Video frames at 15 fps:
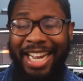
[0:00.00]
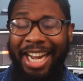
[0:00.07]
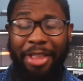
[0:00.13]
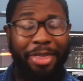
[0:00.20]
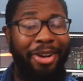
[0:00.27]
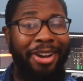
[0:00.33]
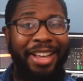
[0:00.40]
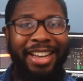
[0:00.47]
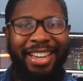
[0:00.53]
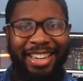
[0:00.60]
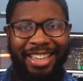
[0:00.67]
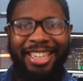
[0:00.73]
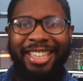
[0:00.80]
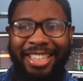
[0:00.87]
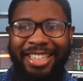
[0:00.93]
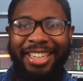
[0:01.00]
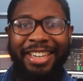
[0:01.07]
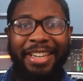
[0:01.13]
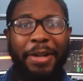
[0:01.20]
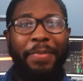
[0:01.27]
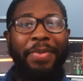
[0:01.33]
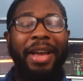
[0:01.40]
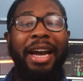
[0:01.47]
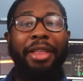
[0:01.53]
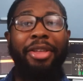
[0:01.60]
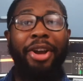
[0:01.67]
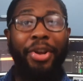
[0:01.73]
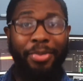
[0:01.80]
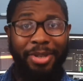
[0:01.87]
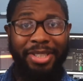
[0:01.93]
I thought it looked good. I
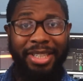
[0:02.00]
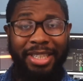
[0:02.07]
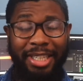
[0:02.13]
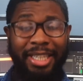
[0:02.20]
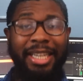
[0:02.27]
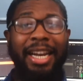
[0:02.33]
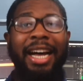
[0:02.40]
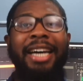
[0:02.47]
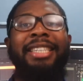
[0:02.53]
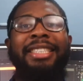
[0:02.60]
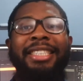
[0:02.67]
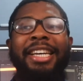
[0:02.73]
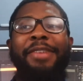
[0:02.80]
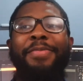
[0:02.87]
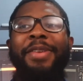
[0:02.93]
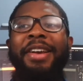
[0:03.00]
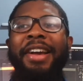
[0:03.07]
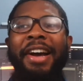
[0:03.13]
thought it was a good concept.